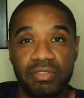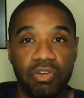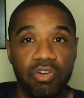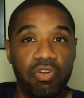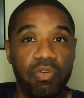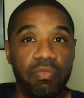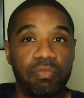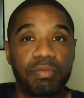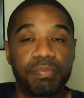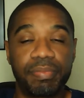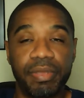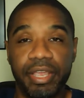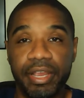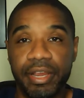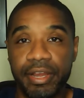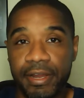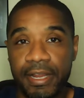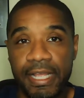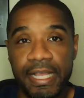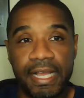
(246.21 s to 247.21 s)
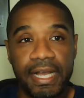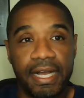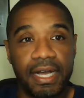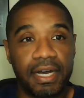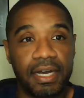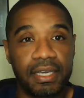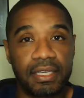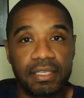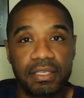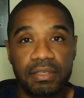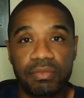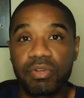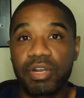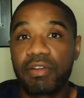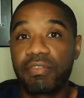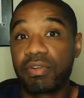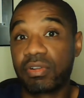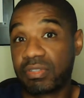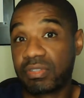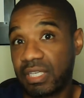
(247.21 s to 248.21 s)
home repair,
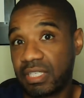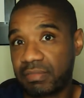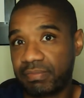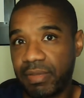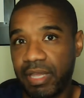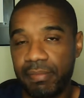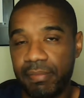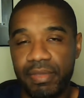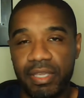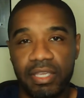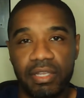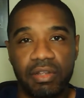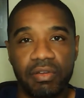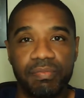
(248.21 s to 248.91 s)
whatever those things might be.